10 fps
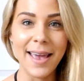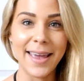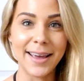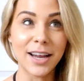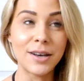
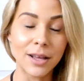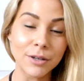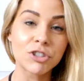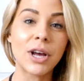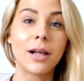and
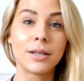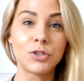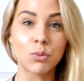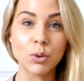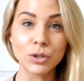another
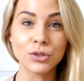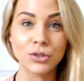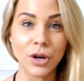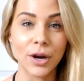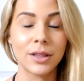challenge will
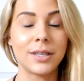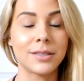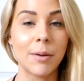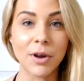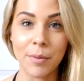start this
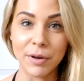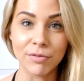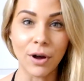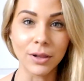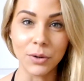upcoming
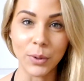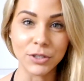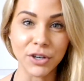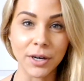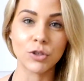fall and winter.